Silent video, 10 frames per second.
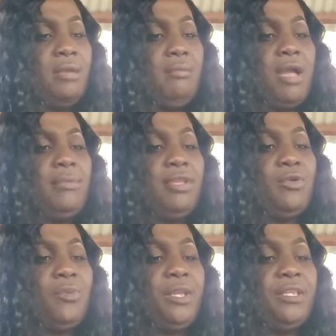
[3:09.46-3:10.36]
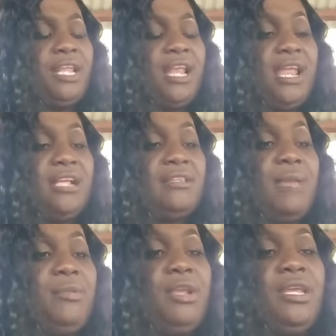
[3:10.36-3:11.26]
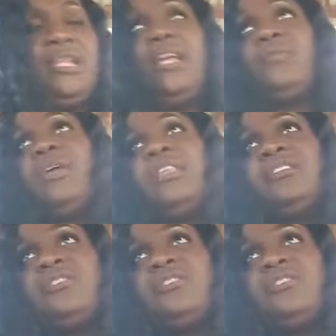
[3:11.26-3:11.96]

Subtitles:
Barbecue pickle. A long time I don't eat that. Wait, I